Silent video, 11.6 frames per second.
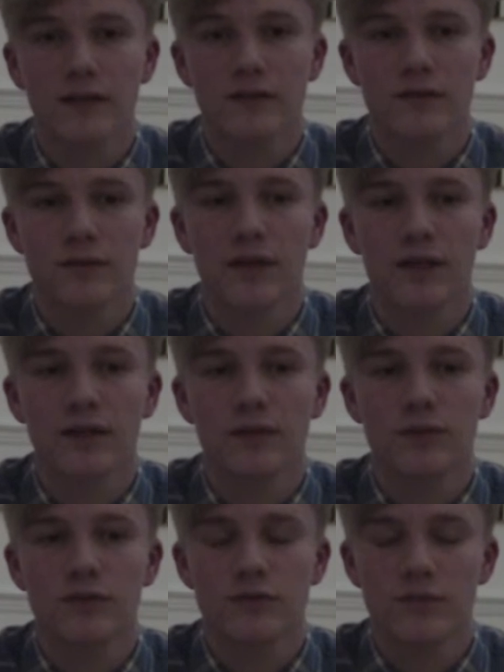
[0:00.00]
to edit,
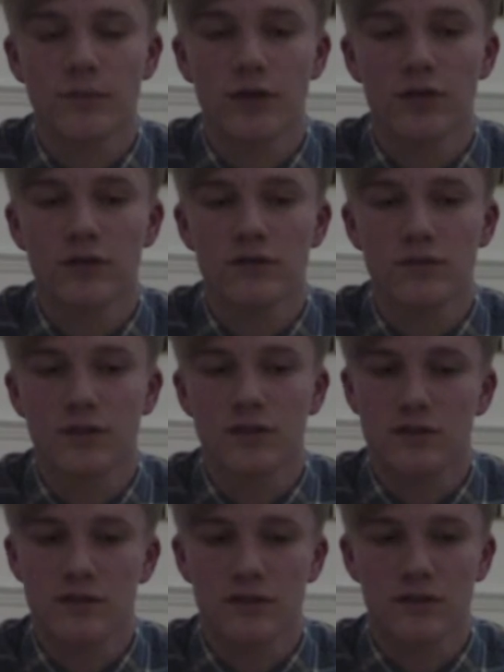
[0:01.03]
which was a bonus
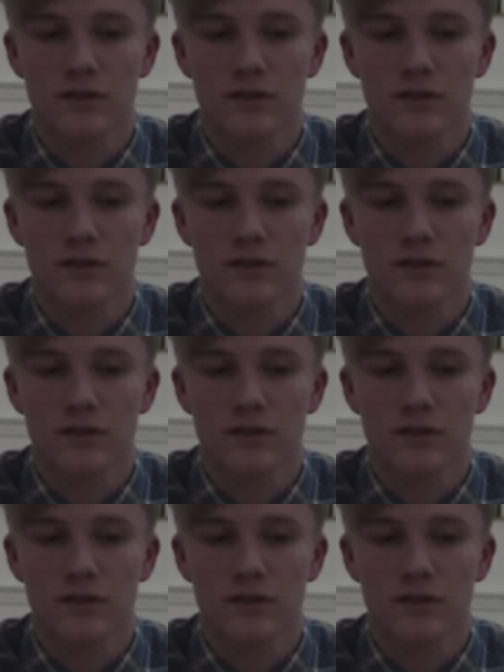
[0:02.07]
because